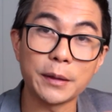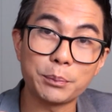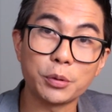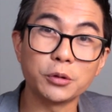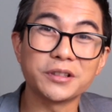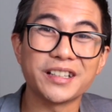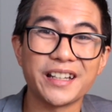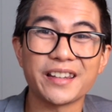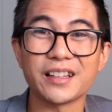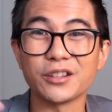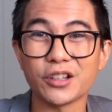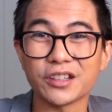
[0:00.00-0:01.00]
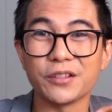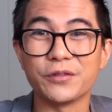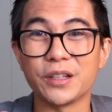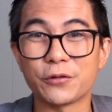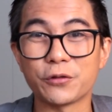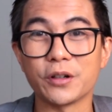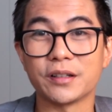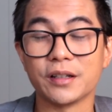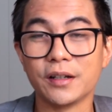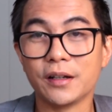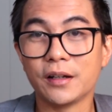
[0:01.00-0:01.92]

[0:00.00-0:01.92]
they pull together lots of different